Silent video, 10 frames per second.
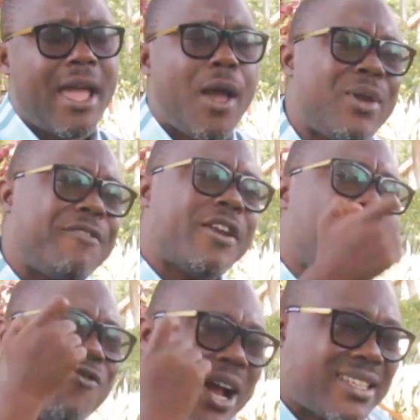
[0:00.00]
And we have the
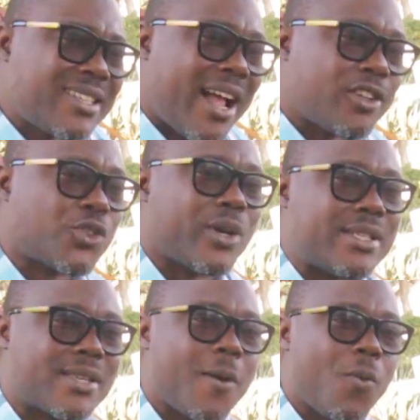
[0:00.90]
rational
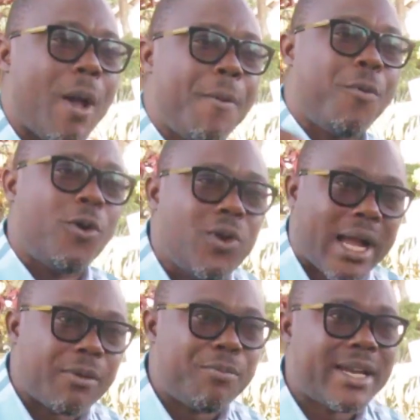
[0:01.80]
choice where people
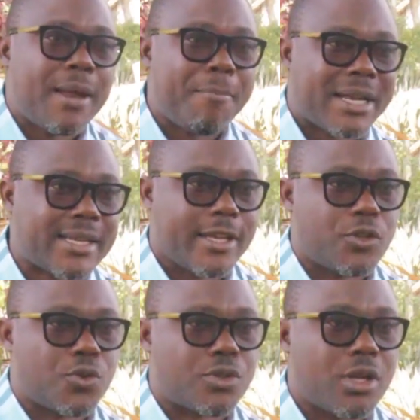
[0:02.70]
look at bread and butter
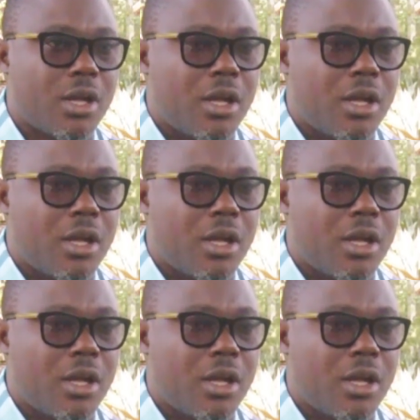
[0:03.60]
issues.